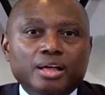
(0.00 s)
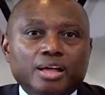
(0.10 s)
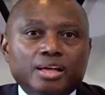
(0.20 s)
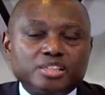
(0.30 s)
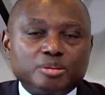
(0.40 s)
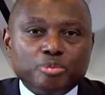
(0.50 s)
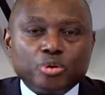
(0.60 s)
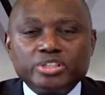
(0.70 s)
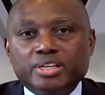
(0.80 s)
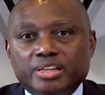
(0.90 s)

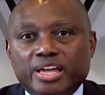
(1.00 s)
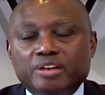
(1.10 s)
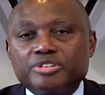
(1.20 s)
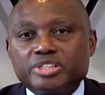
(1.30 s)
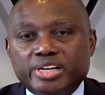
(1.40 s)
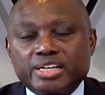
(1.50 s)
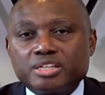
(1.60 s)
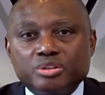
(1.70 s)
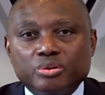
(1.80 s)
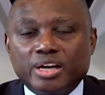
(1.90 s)
supporting the infrastructure
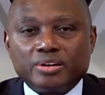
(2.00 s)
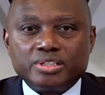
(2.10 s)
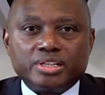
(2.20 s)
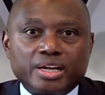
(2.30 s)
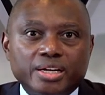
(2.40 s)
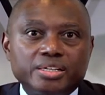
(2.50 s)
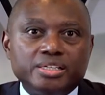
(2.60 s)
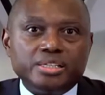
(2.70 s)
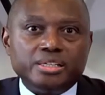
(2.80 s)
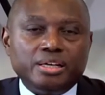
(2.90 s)
rollout in the
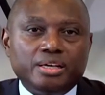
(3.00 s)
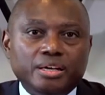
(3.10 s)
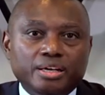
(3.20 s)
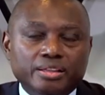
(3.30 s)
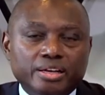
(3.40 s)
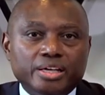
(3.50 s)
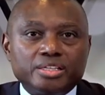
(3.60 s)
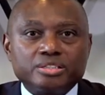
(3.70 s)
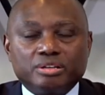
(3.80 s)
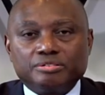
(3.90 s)
country in the
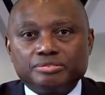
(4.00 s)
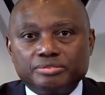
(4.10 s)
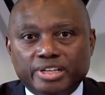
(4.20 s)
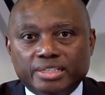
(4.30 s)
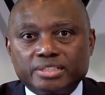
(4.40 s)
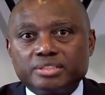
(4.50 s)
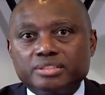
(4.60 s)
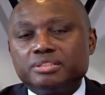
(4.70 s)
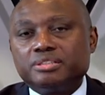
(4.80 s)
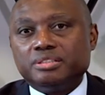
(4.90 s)
nature of
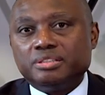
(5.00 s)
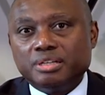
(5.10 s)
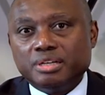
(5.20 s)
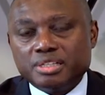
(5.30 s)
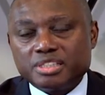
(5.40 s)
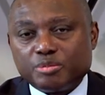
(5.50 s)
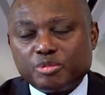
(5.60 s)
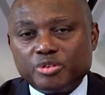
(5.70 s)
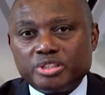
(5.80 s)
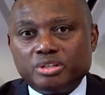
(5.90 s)
electricity, some of
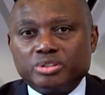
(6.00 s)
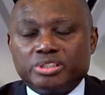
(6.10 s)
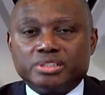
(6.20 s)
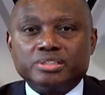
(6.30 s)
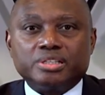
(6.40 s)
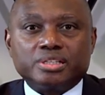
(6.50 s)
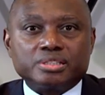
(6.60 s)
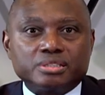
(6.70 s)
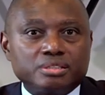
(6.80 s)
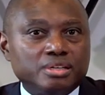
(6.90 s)
it in
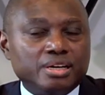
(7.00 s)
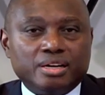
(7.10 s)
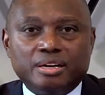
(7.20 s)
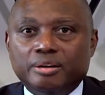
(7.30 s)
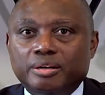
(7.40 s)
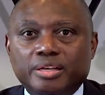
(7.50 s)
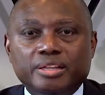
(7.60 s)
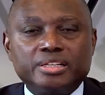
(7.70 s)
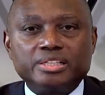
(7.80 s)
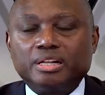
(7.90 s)
logistics, in
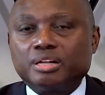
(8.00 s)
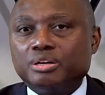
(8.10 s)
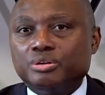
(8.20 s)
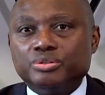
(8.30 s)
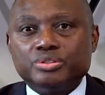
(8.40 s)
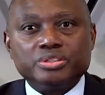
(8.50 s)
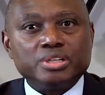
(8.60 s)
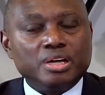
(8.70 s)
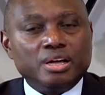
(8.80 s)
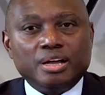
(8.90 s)
the telcos,
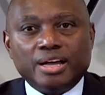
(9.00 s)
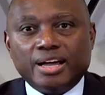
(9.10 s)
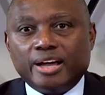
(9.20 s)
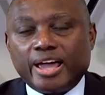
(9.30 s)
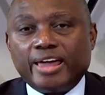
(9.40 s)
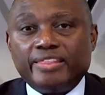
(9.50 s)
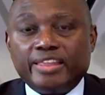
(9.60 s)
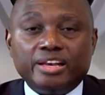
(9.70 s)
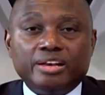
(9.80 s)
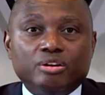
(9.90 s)
and
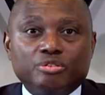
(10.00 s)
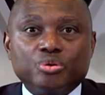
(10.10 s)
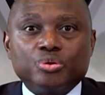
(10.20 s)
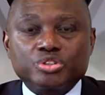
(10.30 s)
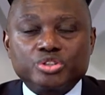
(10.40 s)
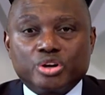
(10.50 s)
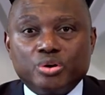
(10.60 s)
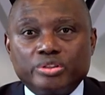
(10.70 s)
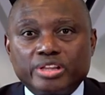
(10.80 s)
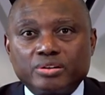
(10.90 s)
then, of course,
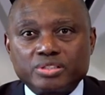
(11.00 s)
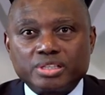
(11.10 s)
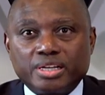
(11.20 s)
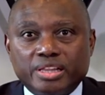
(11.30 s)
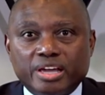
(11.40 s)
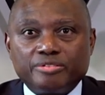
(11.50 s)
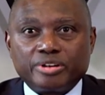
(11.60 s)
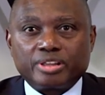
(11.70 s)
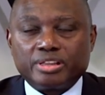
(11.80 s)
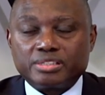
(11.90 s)
growth outside
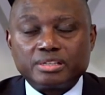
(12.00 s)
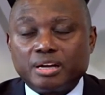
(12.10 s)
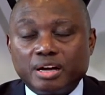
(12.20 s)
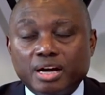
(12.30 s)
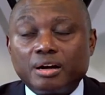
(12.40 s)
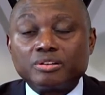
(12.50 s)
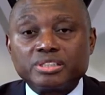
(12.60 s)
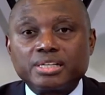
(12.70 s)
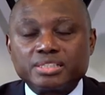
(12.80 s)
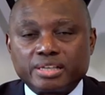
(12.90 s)

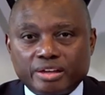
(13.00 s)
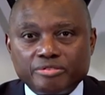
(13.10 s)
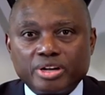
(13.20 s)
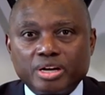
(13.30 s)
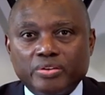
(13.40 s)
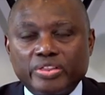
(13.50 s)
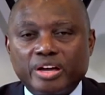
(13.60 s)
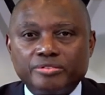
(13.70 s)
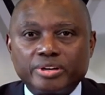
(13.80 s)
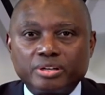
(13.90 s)
outside South Africa on the
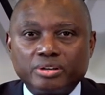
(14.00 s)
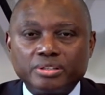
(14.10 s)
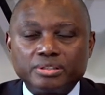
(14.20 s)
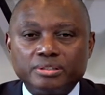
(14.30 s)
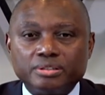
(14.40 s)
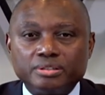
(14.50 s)
African continent.